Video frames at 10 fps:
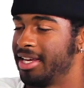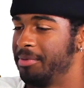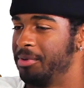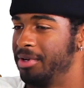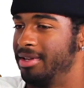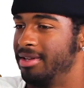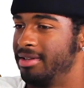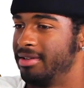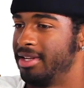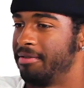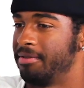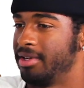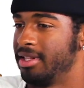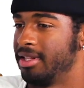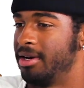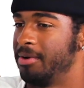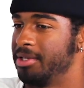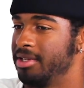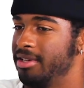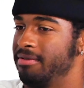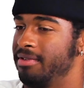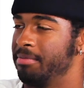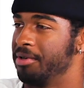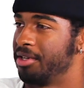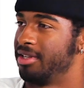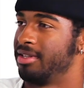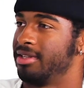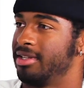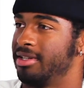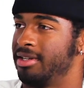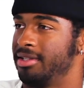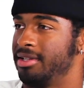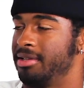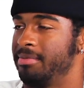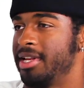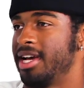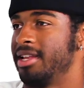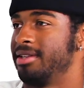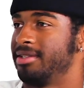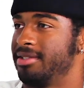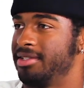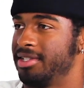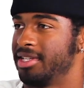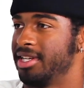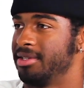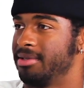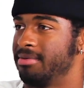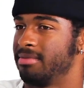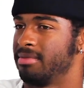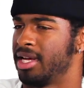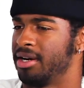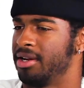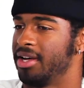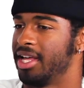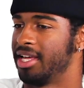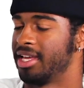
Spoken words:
I would definitely always live in Brooklyn other than Manhattan, just because I don't know how